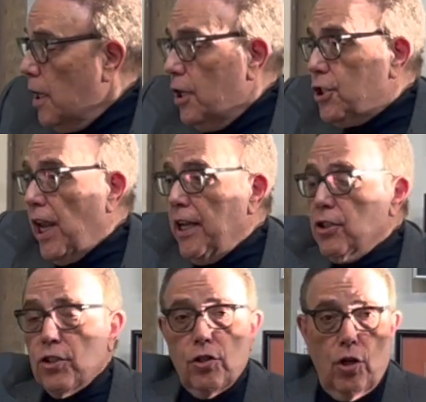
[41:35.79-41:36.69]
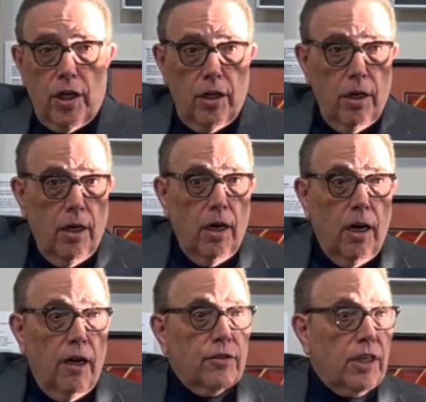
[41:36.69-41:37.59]
changed the look
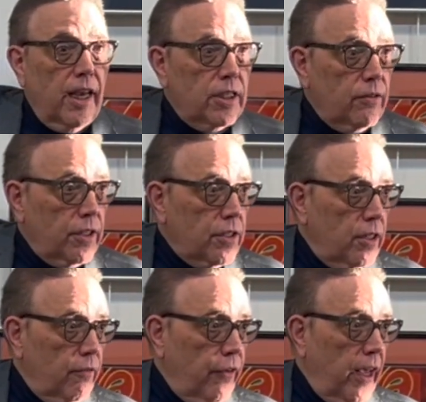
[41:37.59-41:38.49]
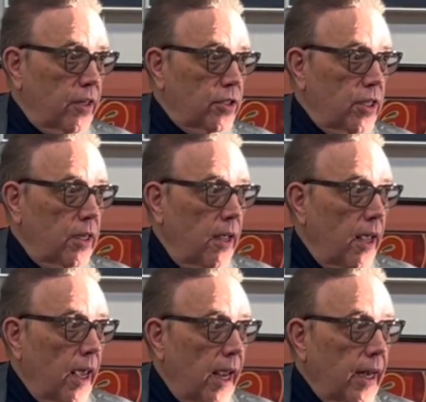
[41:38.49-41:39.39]
of science fiction and fantasy
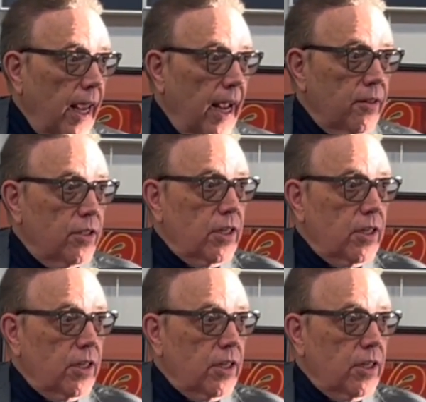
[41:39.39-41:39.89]
and had this